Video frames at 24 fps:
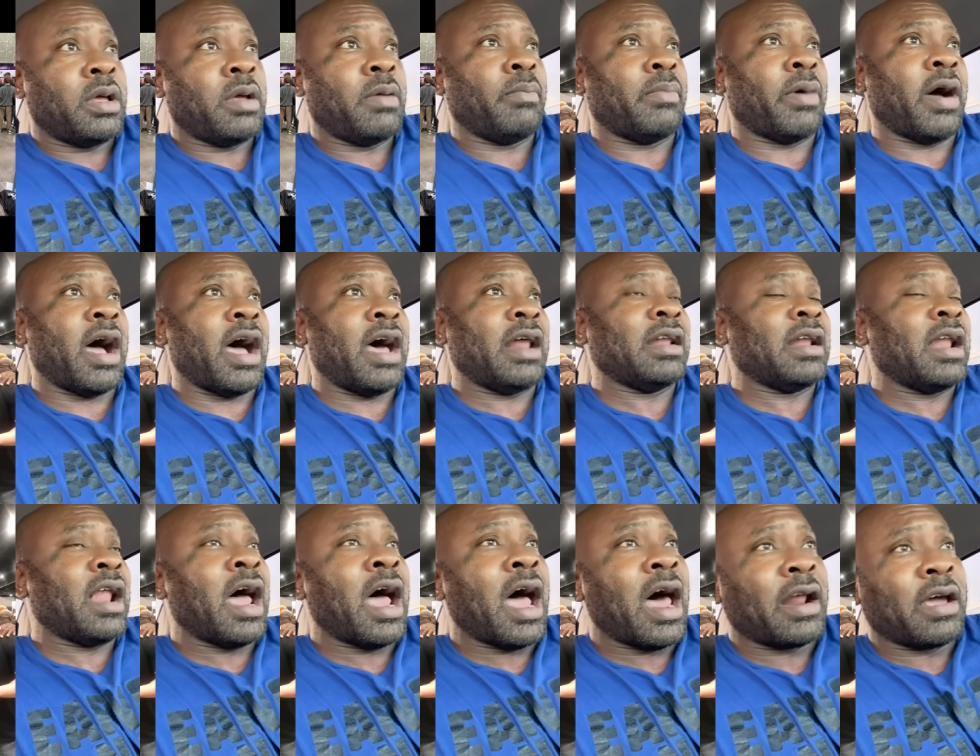by a
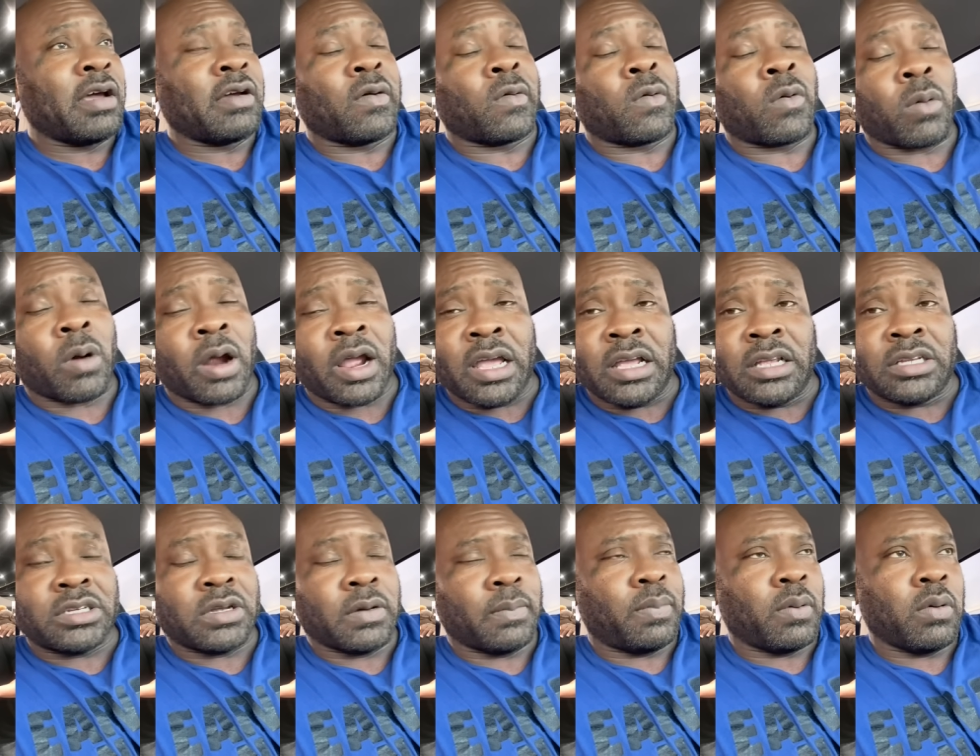lot of great
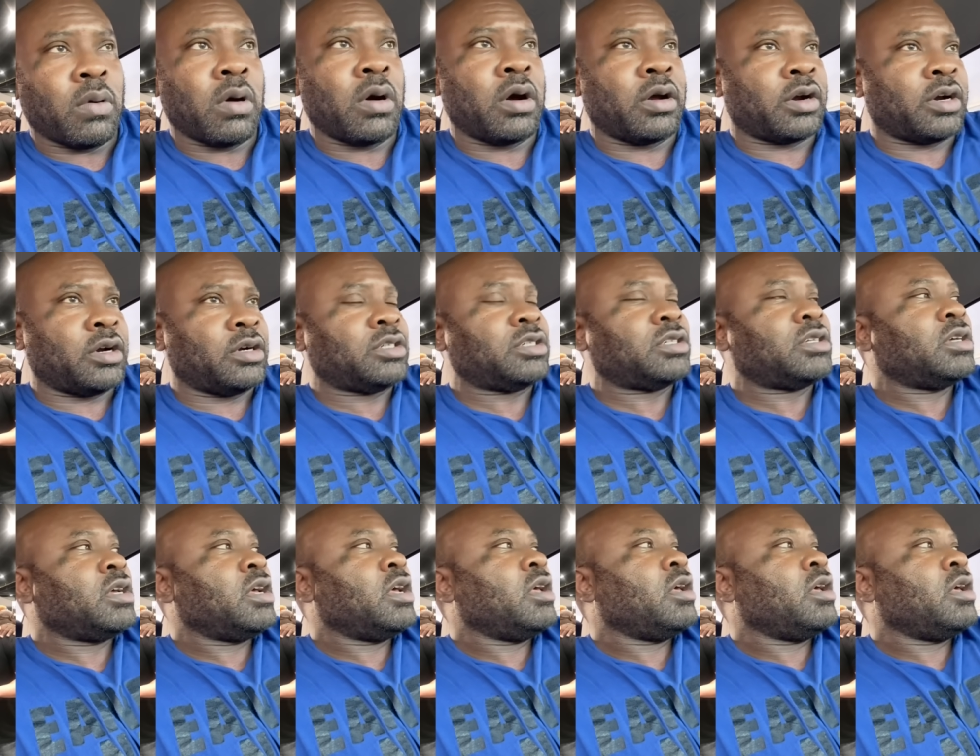supporters.